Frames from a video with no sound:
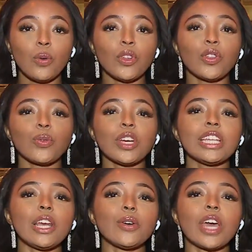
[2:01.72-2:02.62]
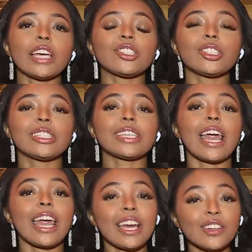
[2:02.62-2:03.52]
with three locations
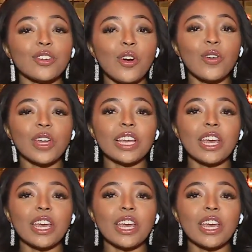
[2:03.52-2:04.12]
and growing,